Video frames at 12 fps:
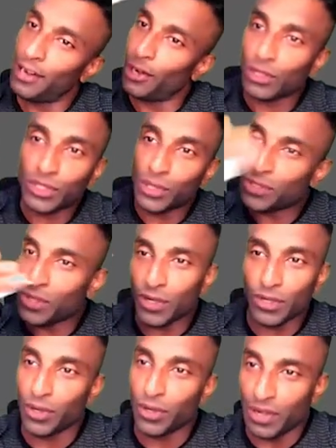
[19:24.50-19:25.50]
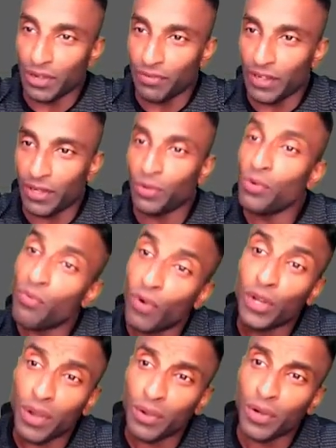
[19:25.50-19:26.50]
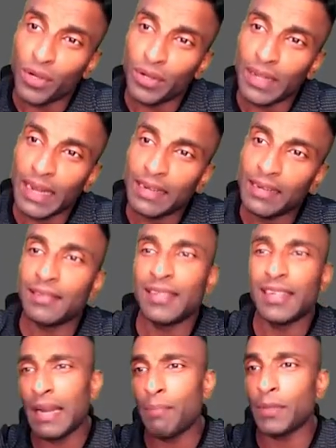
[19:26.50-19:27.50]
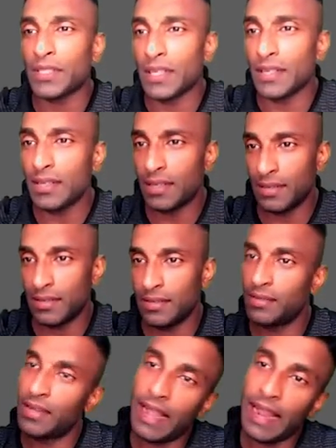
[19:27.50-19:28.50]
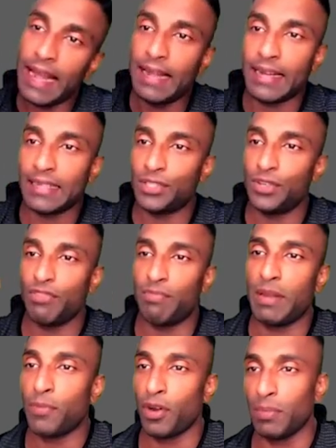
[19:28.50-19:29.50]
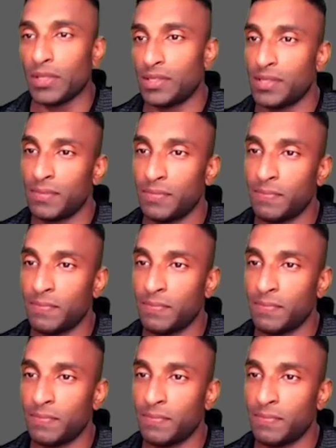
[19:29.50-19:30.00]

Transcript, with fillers: loss also not going to affect you what you're going to get the 10% interest you have been promised